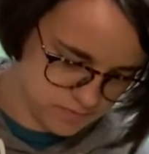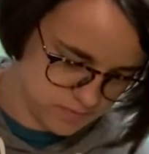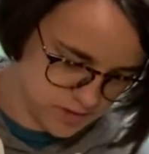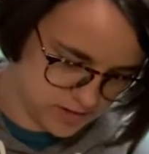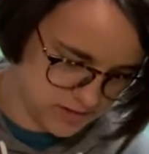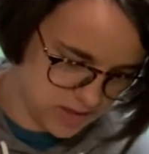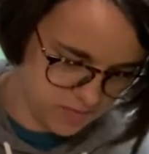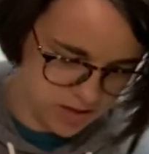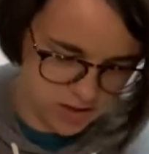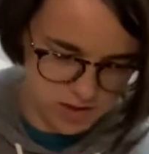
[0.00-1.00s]
Let's see, I
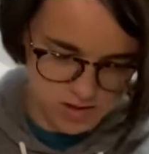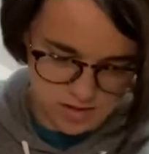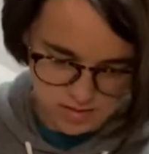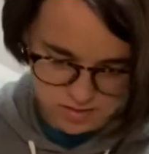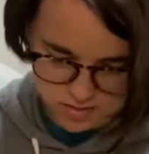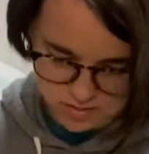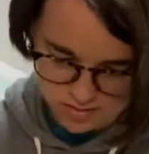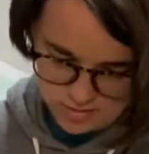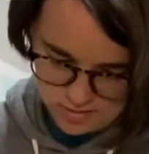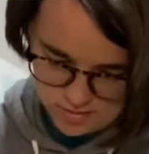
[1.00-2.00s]
might need
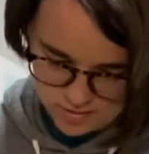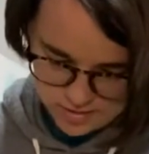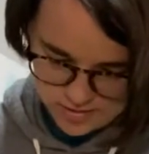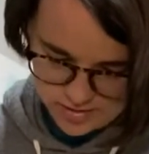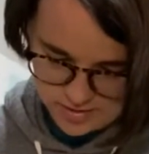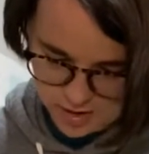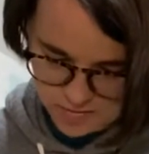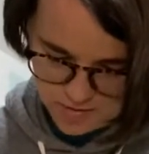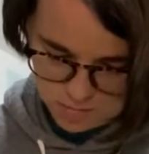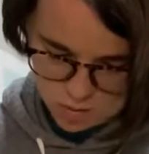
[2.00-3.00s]
a little
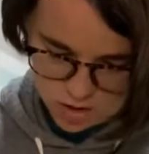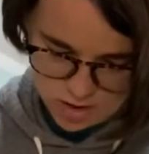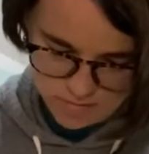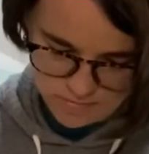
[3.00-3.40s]
bit more.